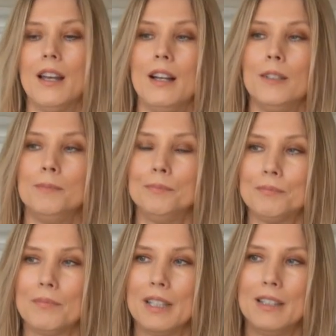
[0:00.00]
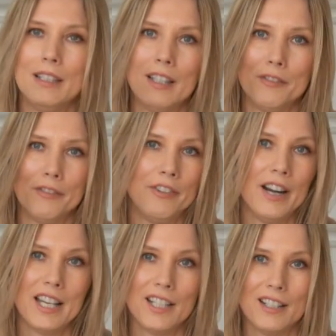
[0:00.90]
um, this is
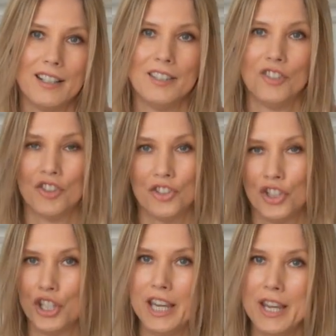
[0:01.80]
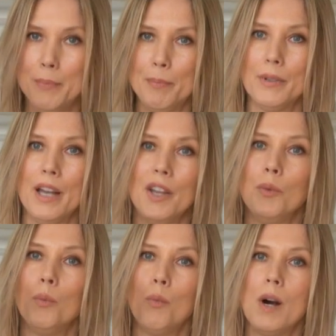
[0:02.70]
fresh, it's cheap,
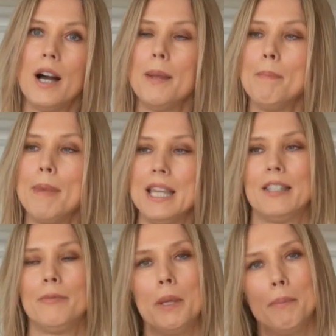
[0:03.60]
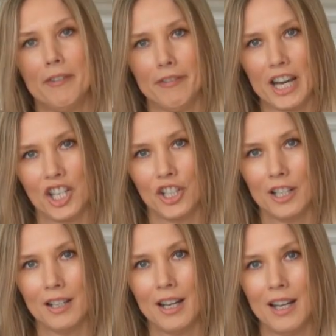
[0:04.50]
and why mess with perfection?
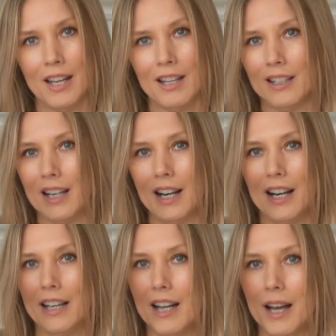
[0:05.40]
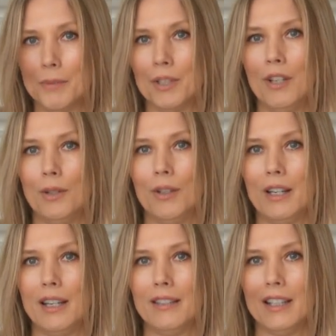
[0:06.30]
I
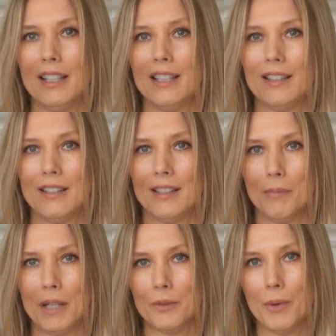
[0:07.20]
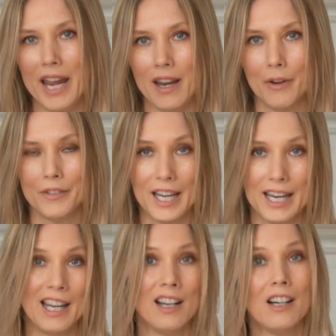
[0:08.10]
absolutely think this is the best way of
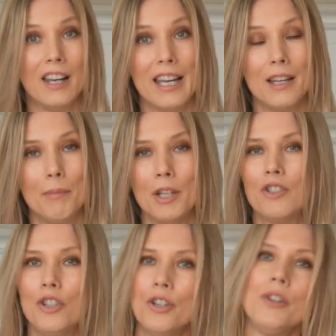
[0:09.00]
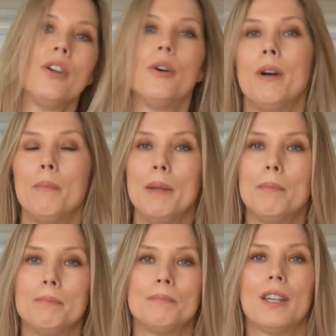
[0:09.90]
taking garlic because you don't know. I
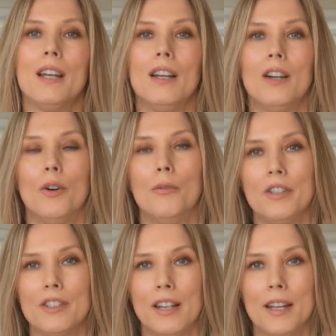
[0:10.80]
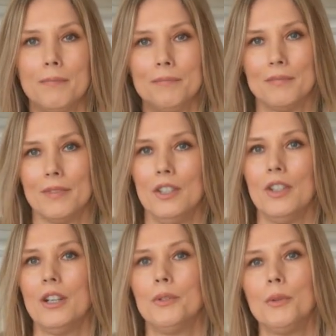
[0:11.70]
mean, obviously, you
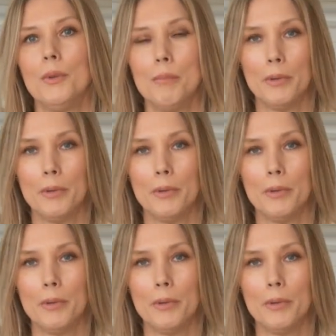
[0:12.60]
go to a